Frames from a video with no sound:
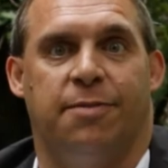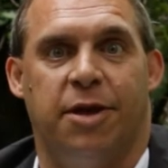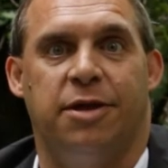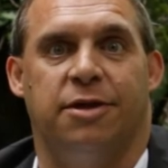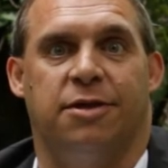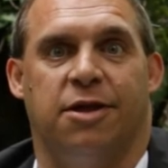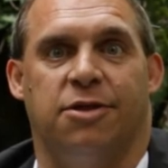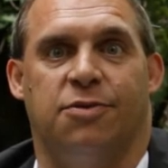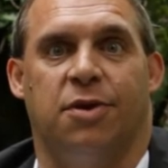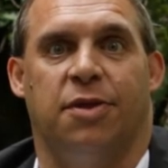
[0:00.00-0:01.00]
be
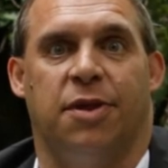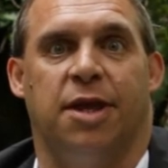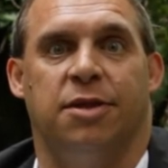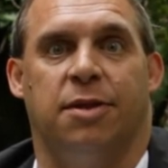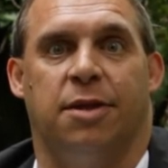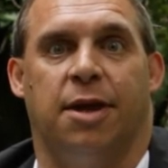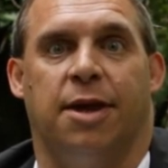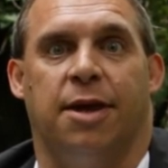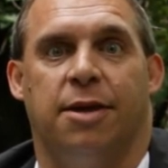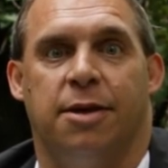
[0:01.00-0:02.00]
successful at the end of the
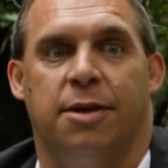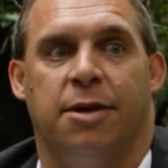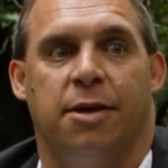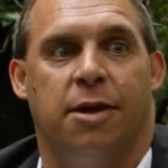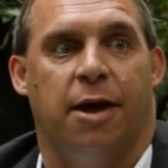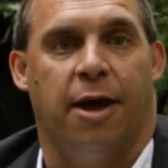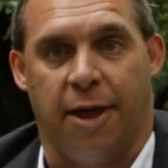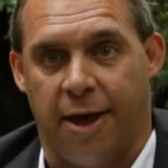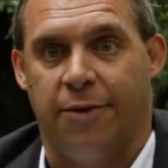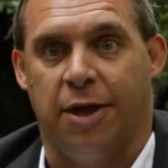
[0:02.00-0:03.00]
day and
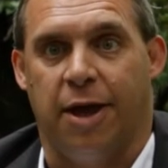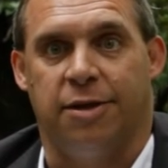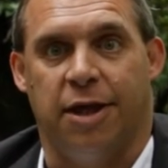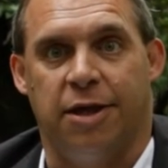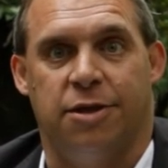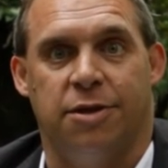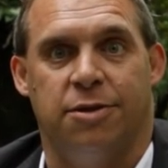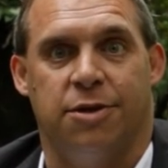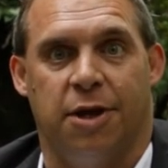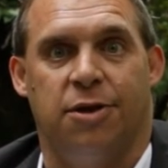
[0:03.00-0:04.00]
have a, a decent,
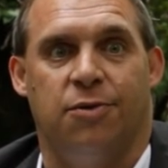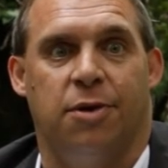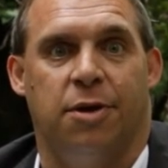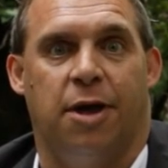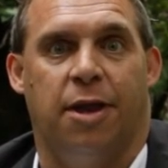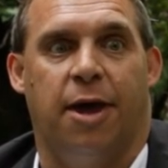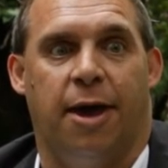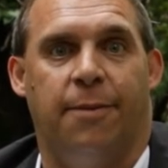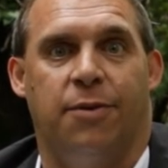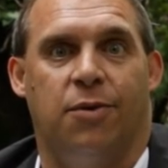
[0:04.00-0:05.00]
genuine and a happy